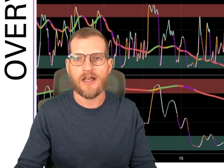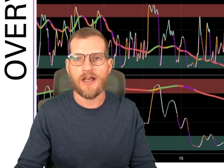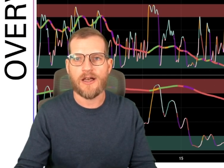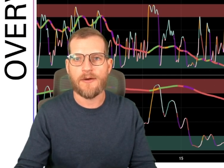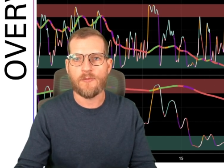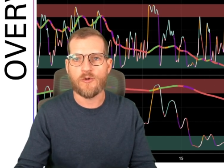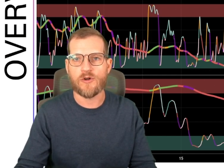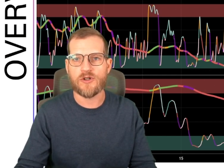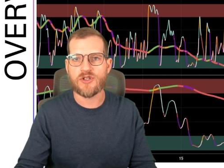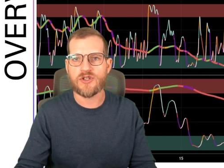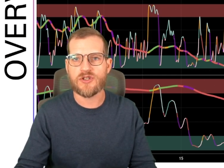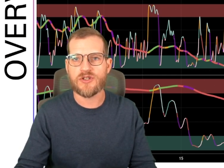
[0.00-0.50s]

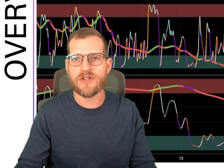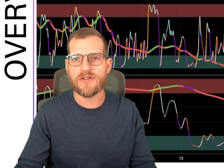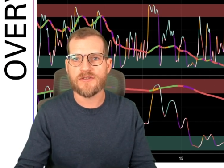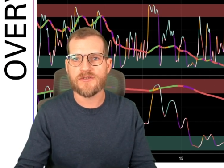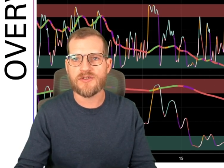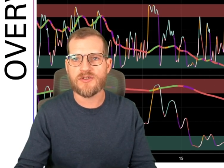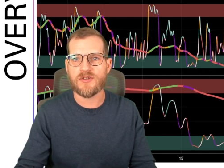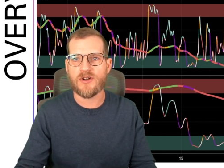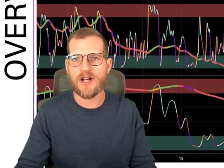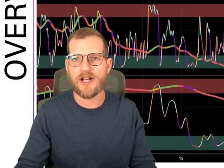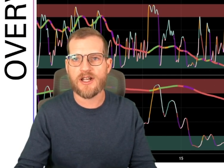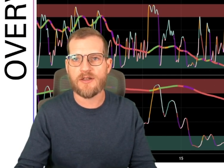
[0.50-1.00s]
We're still
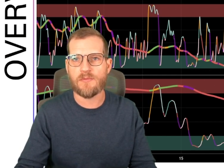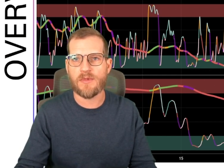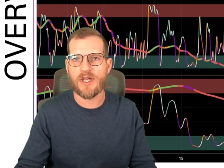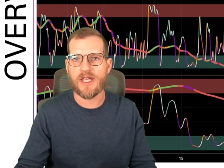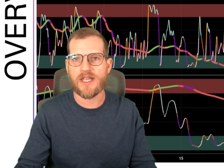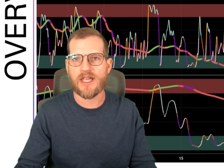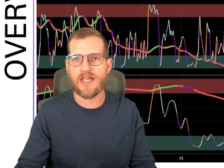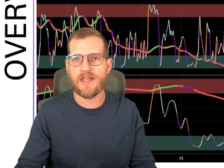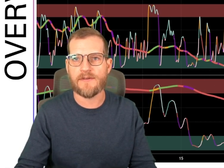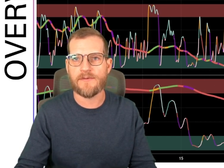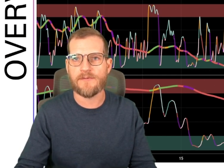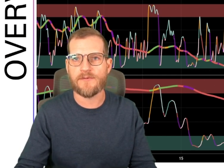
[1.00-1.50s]
trying to
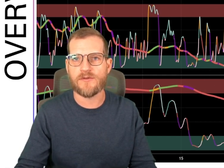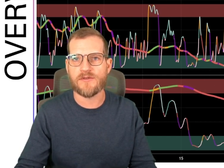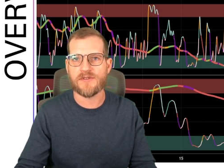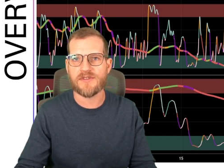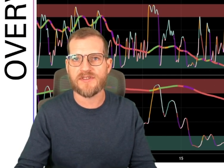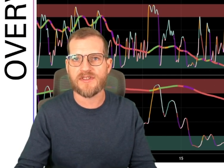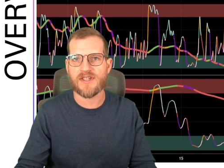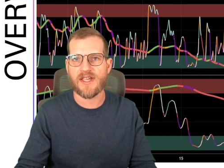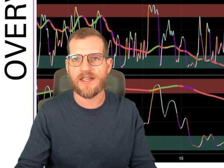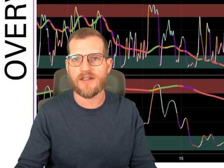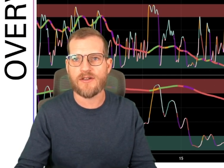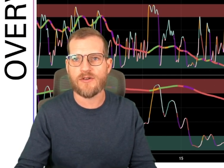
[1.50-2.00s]
make a full
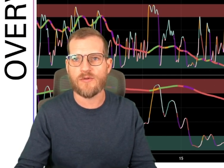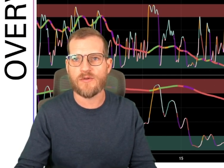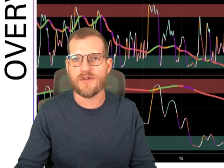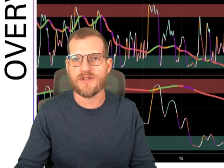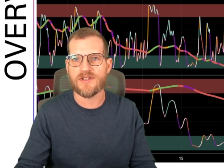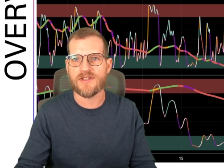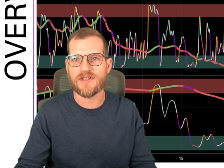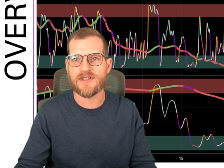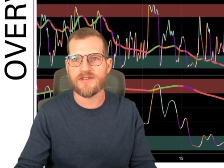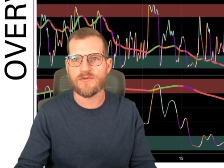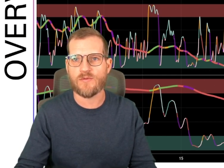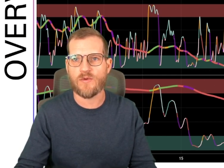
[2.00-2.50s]
cycle, which
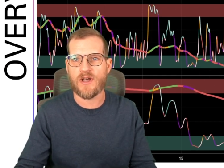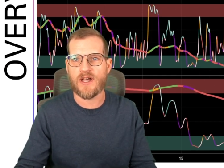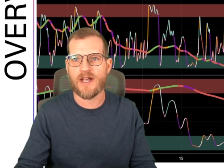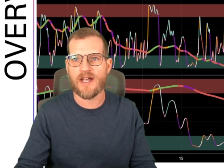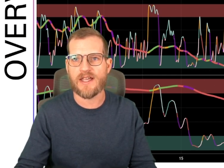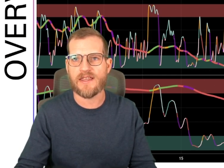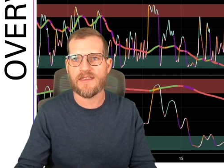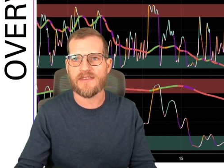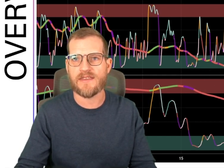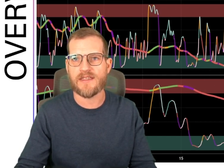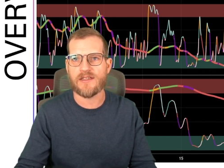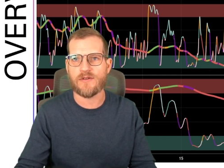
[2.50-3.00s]
is why I
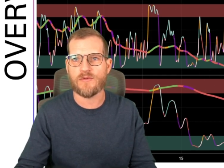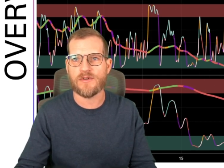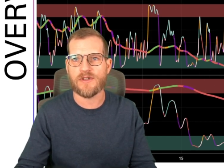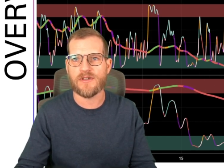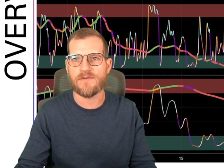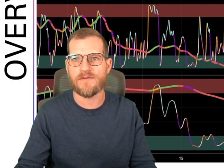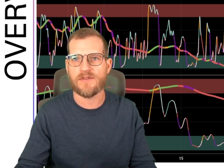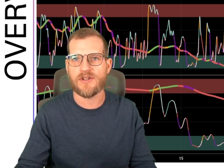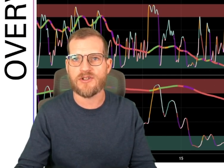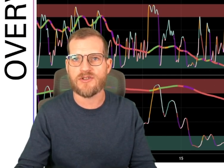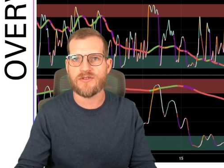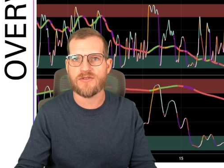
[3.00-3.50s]
think we
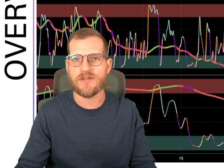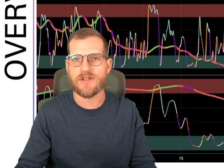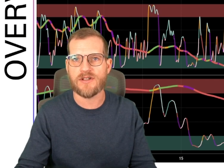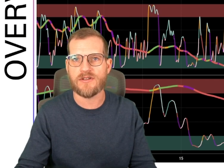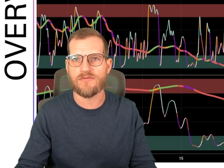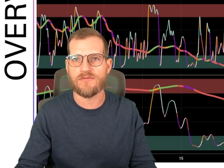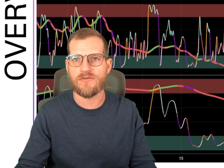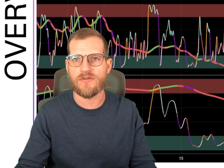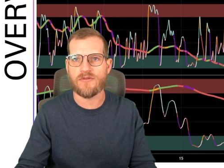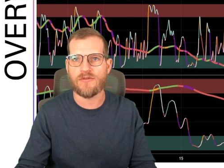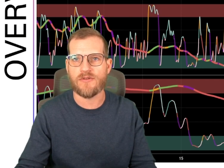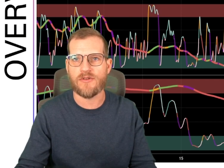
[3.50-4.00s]
eventually
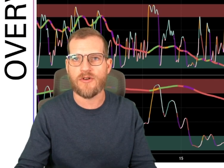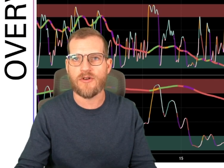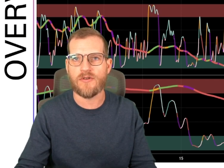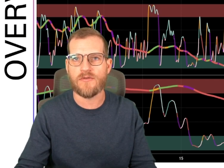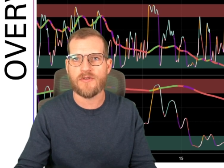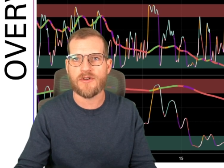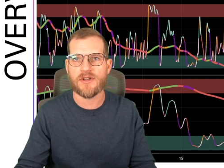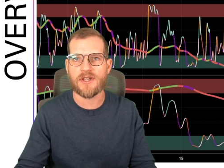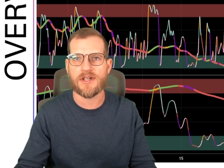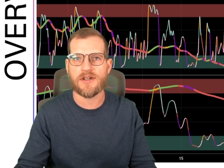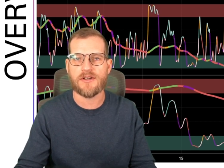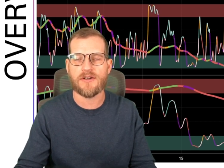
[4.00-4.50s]
roll over
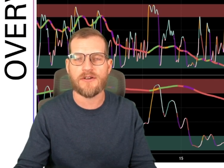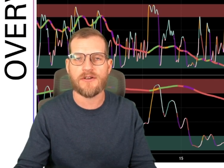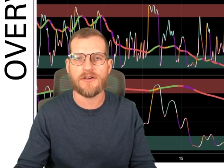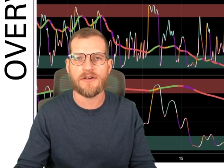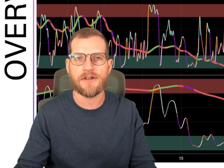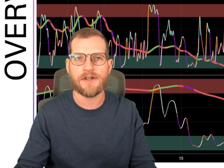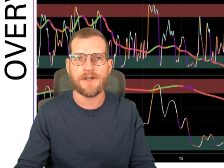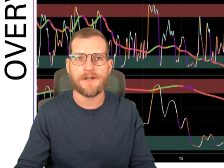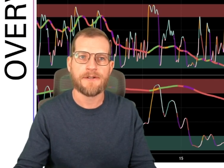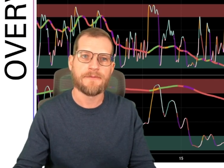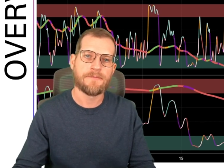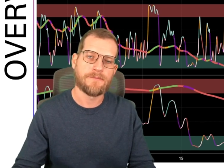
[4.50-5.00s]
here,
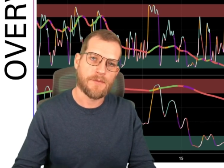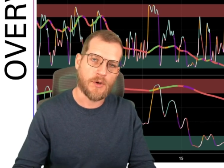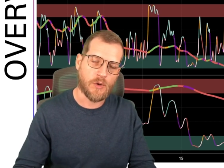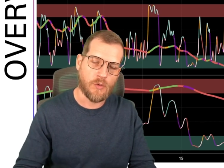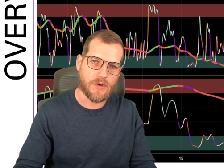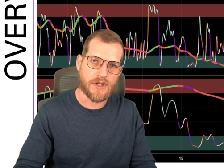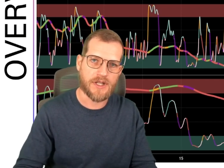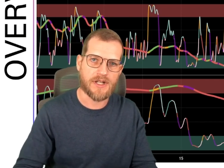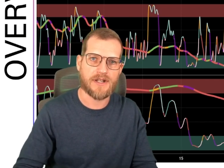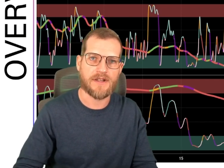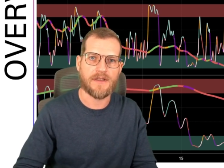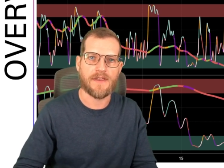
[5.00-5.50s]
but we'll
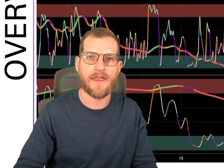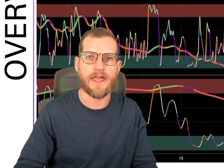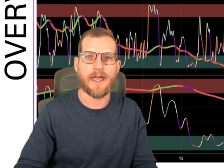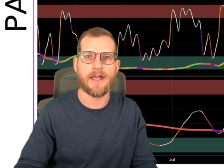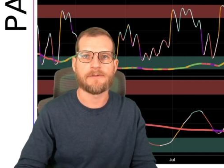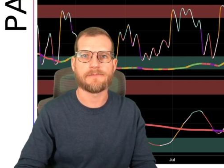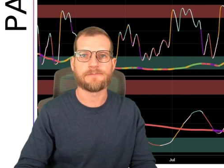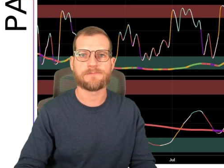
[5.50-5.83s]
get into that.